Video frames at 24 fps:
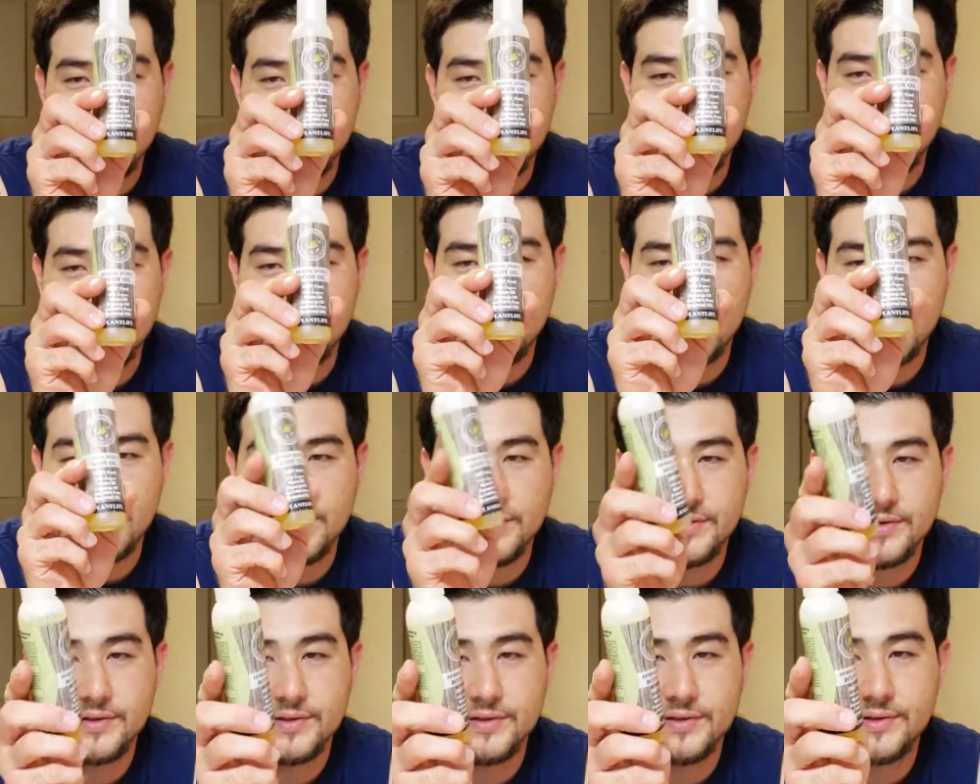the trip with
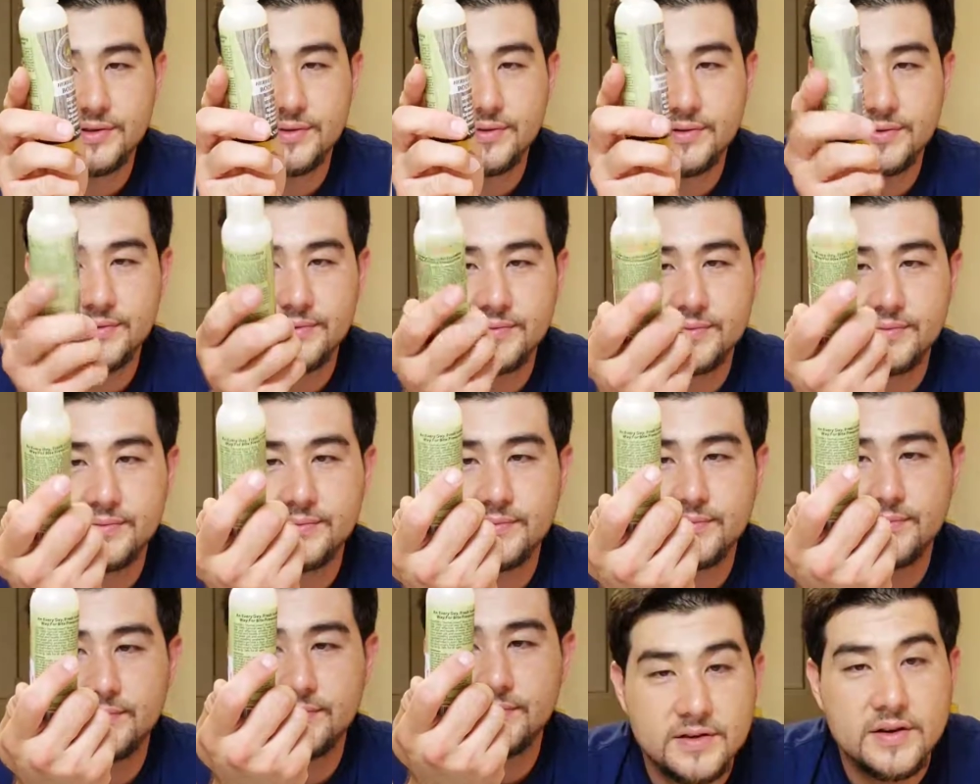us.
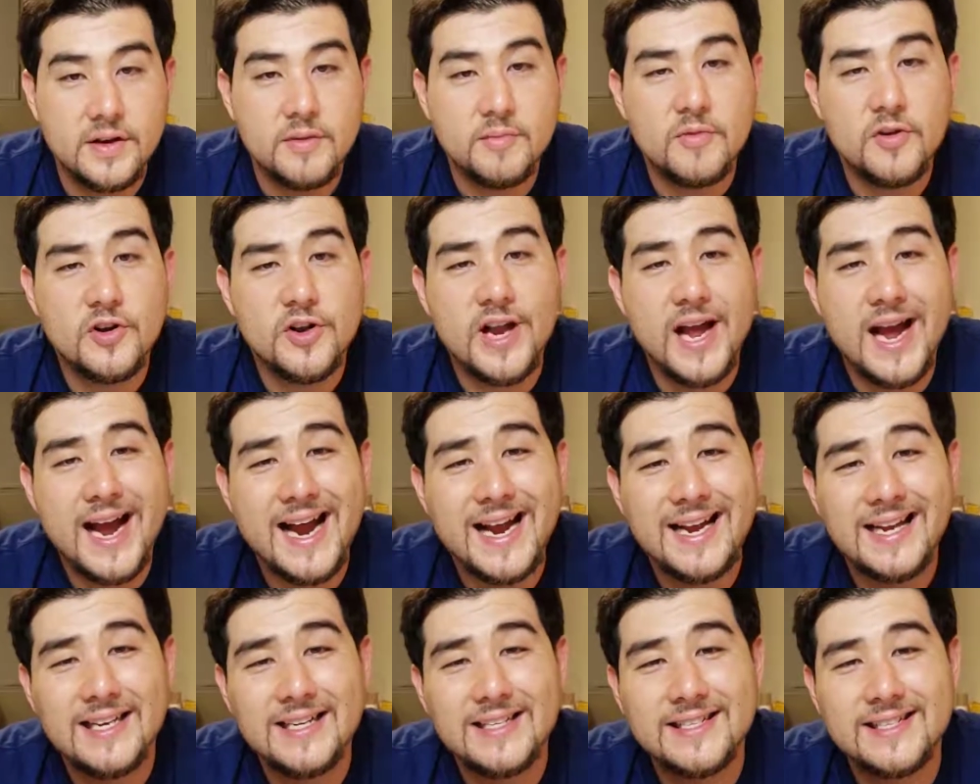So number
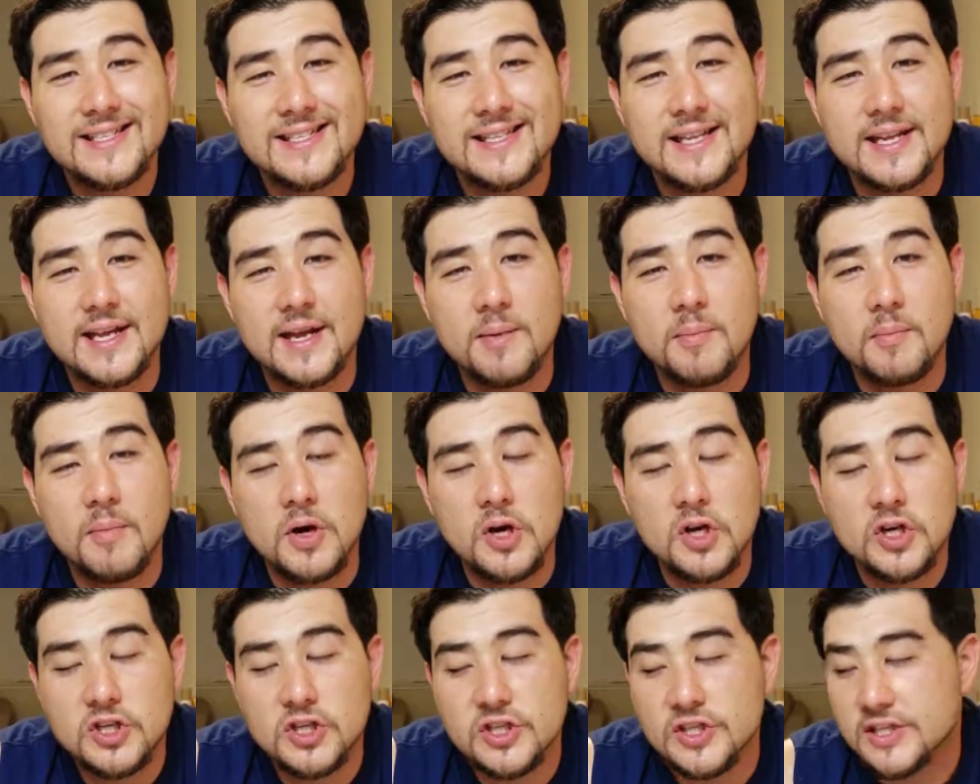nine is the
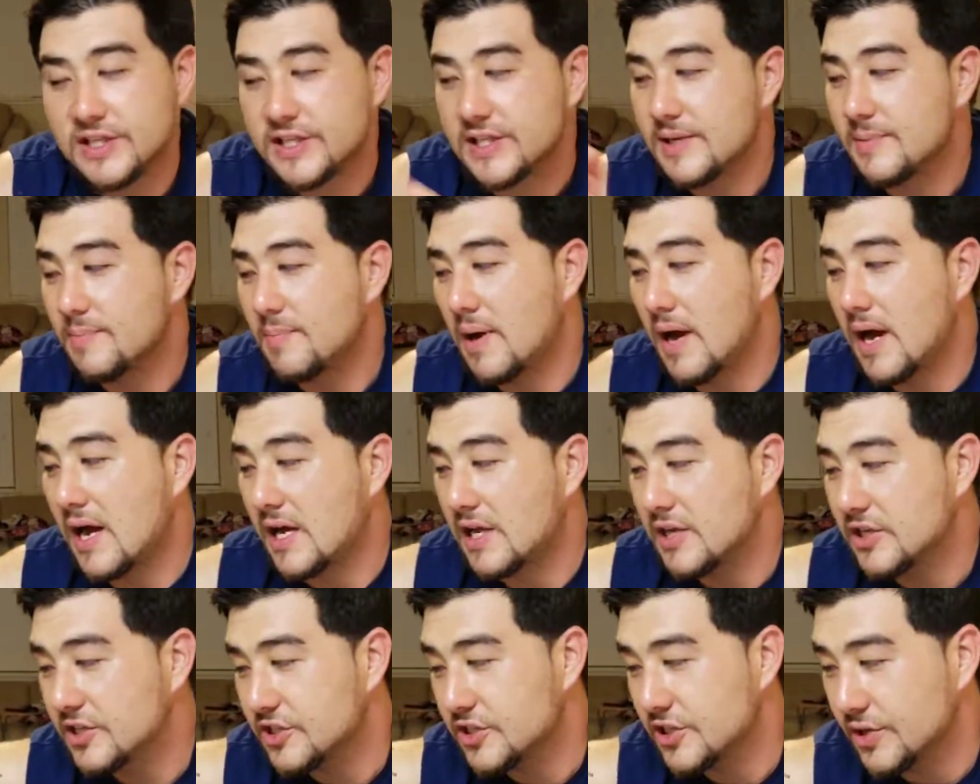emergency
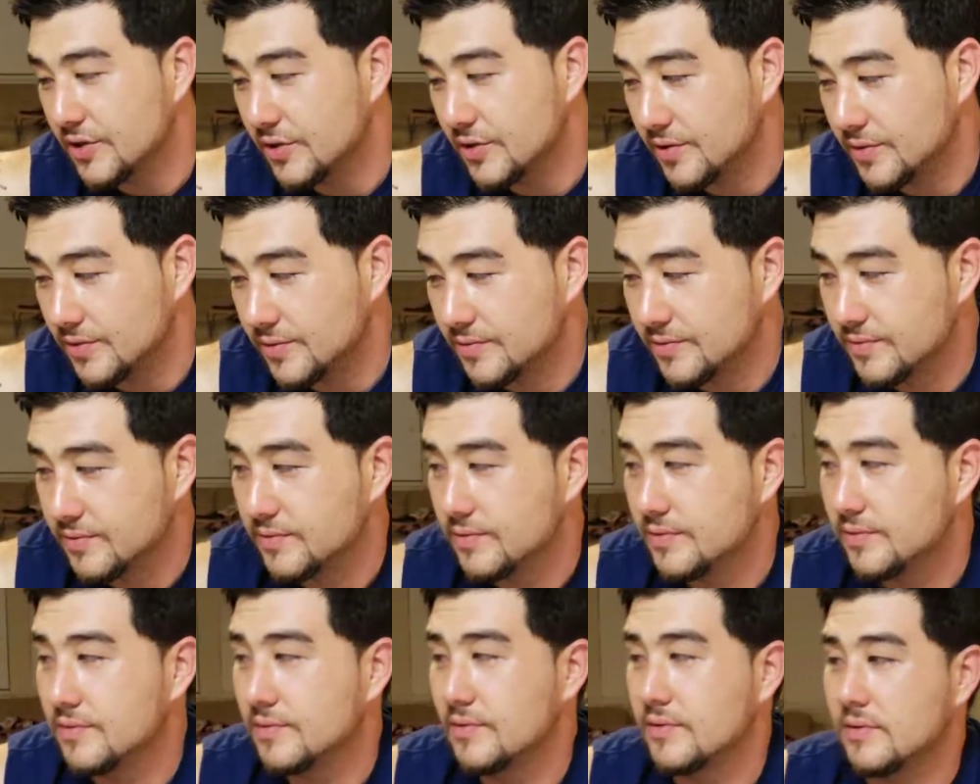poncho.
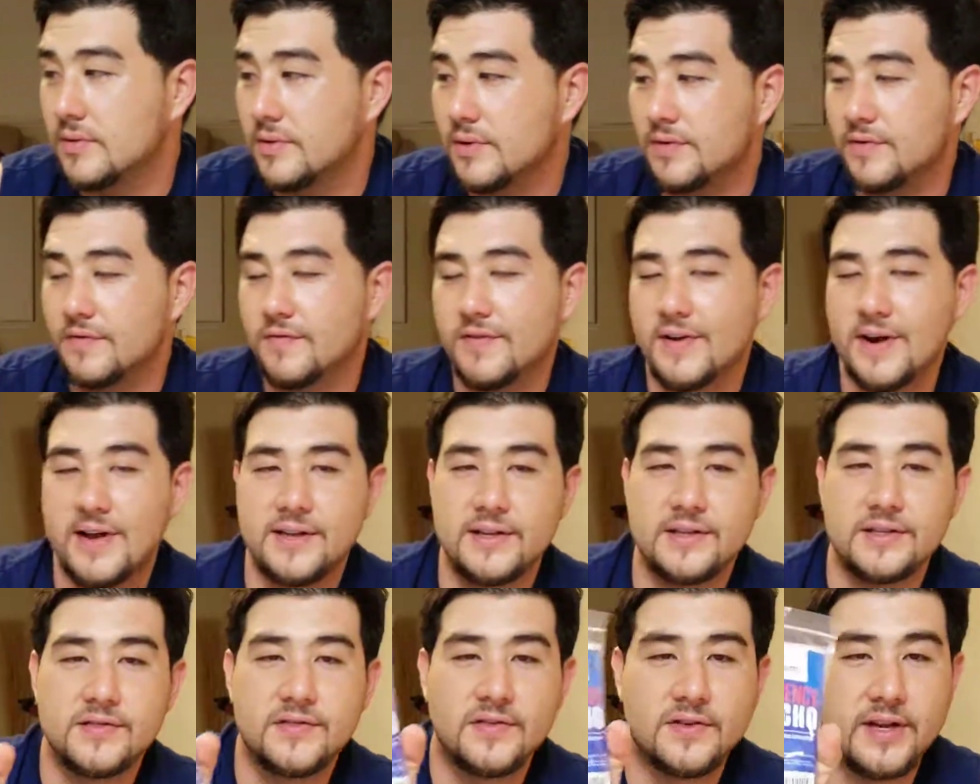You can find
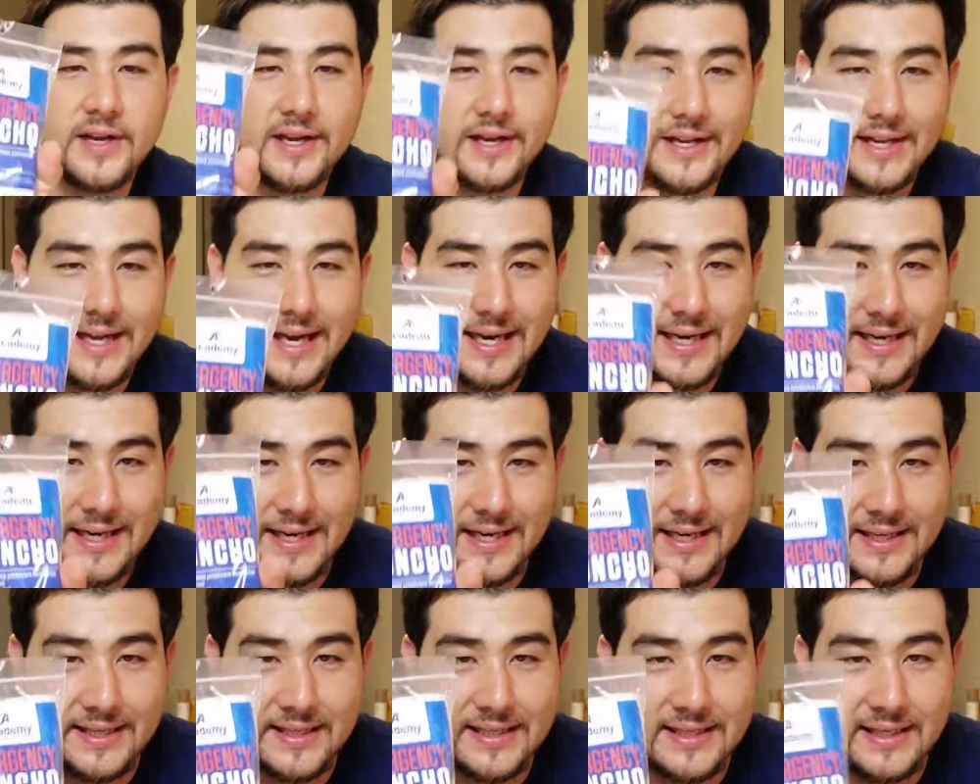these for like
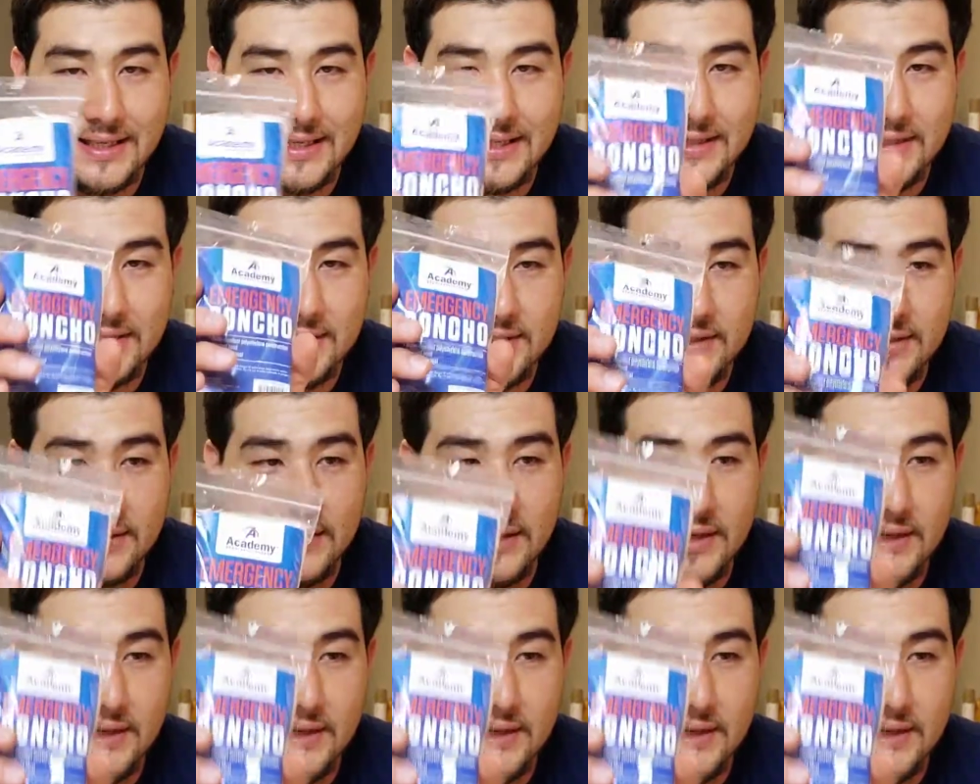ninety-nine cents.